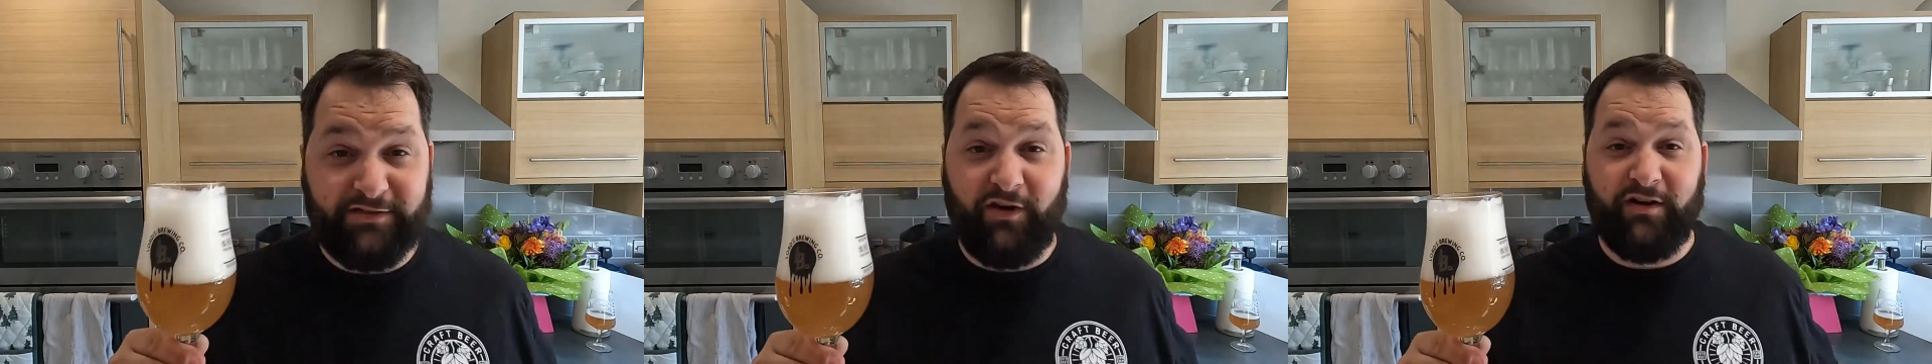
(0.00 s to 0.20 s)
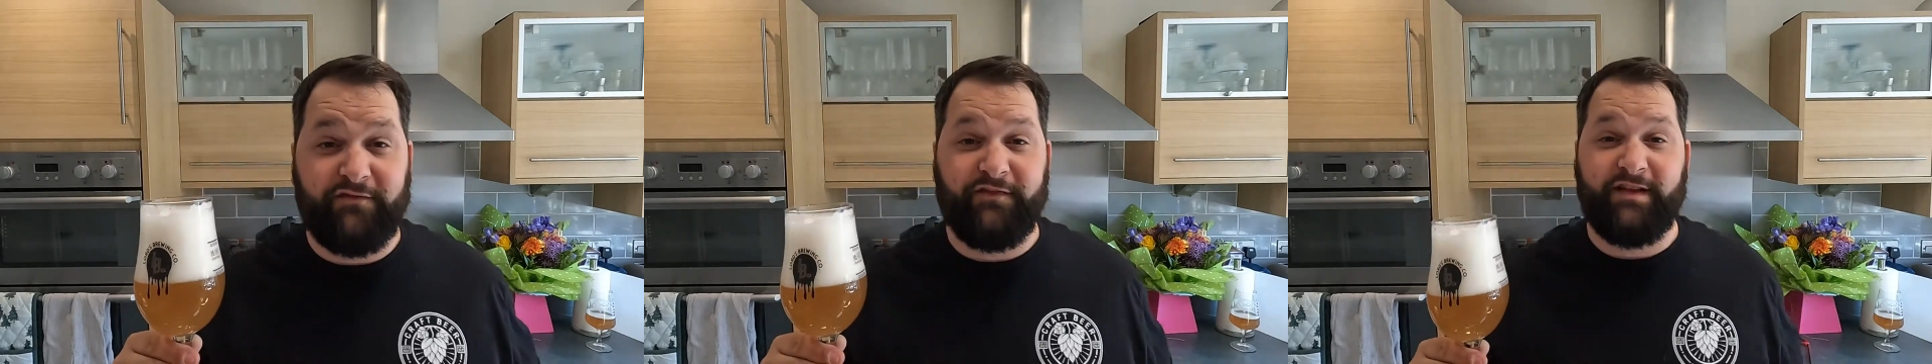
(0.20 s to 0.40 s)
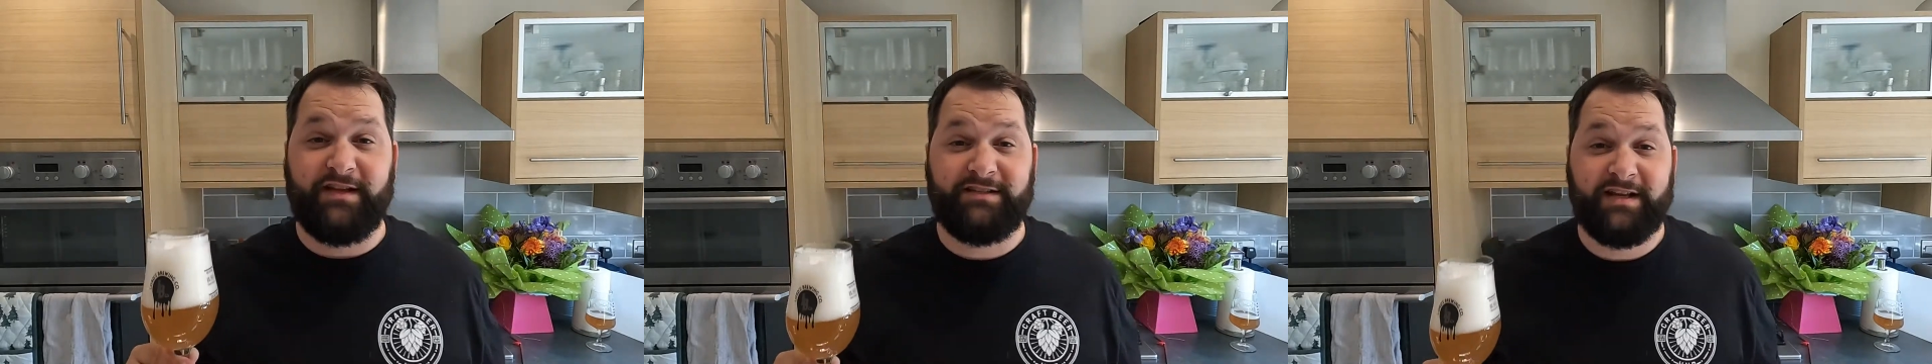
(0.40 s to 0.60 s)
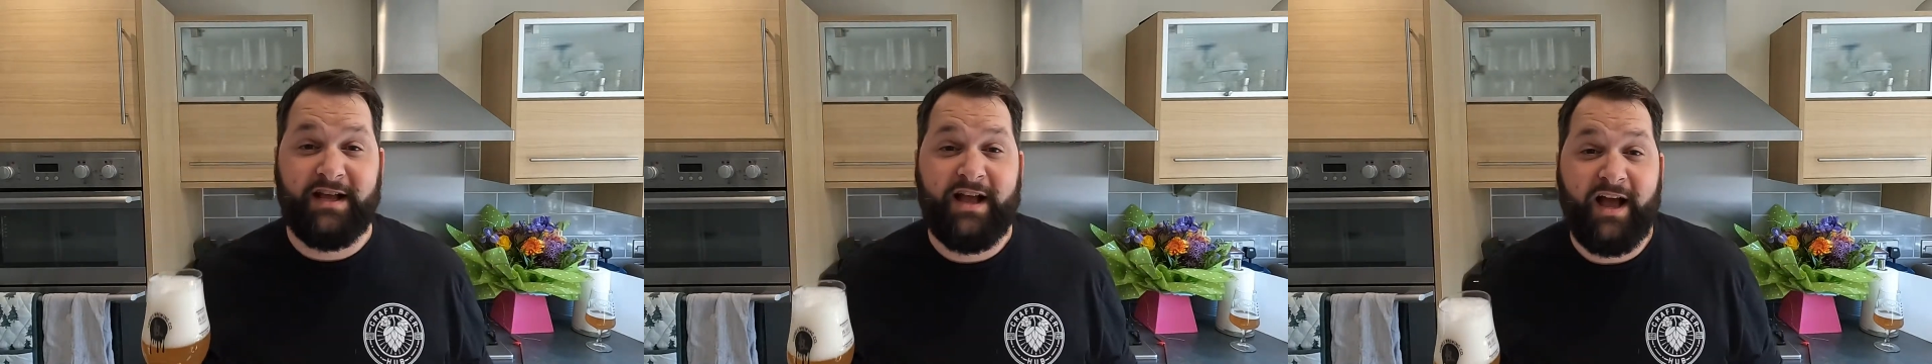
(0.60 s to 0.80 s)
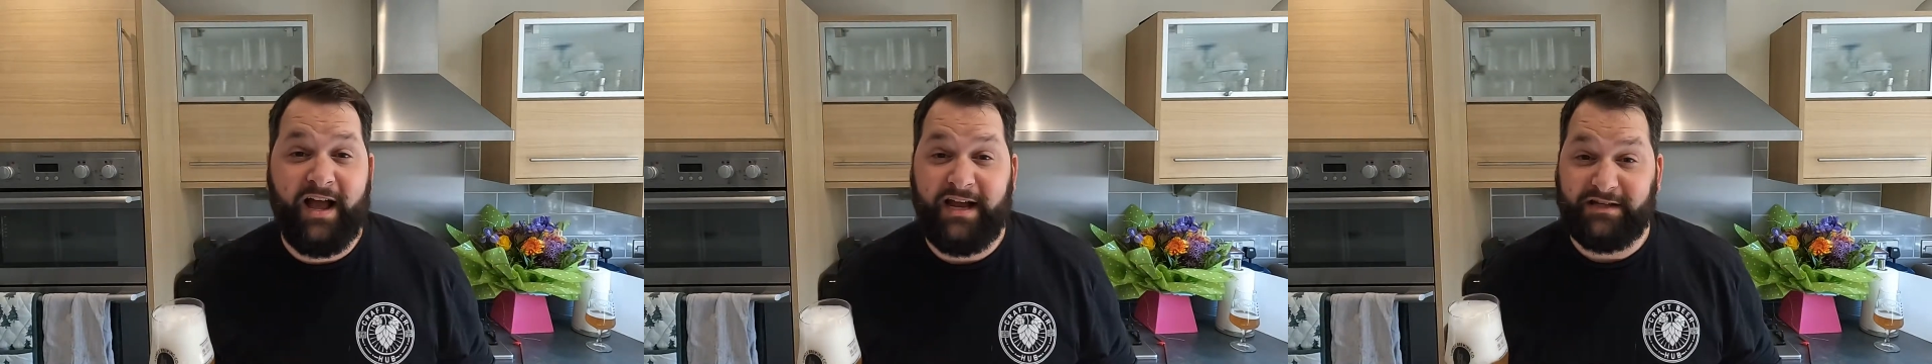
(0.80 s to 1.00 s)
excited for this.
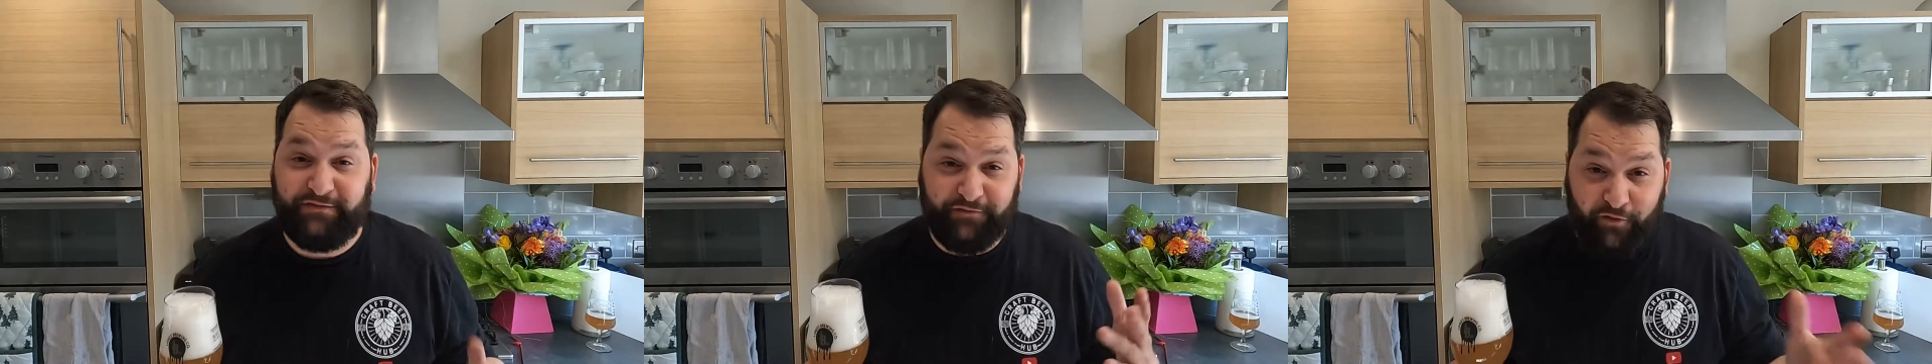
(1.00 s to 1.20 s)
It's